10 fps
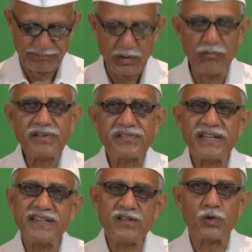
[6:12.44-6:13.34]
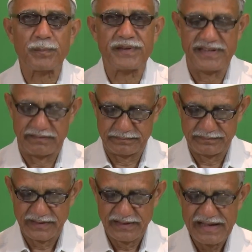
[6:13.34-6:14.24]
which in his opinion
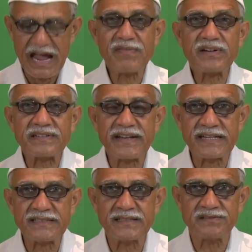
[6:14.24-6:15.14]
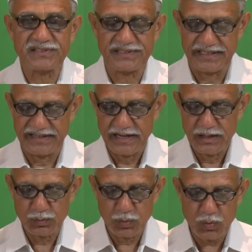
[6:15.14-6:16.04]
has a tendency
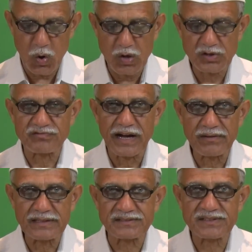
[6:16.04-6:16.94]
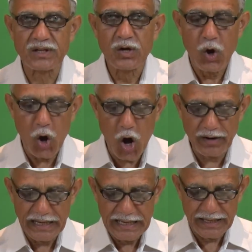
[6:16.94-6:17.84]
to cause violence
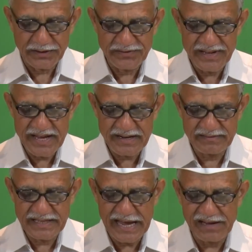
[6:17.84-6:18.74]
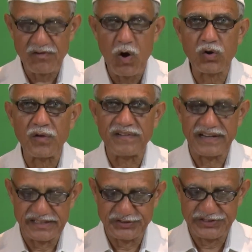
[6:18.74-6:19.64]
or wreak the havoc of
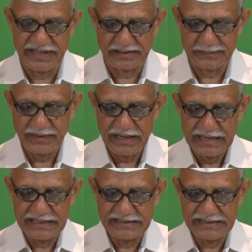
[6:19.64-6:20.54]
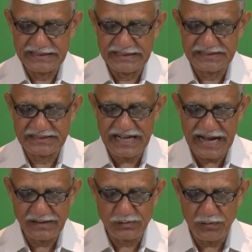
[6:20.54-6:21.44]
lynching in the
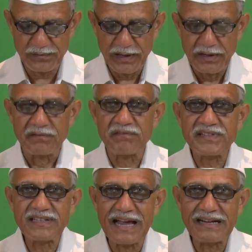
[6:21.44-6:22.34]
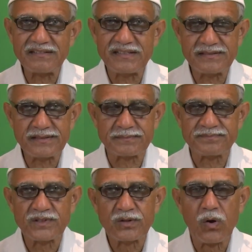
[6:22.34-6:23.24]
disguise of
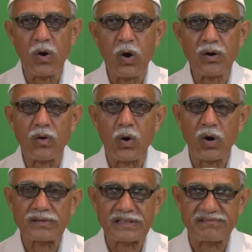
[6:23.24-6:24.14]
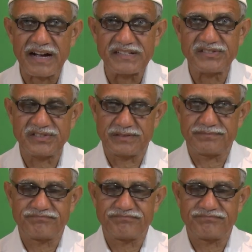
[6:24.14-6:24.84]
vigilantism or otherwise.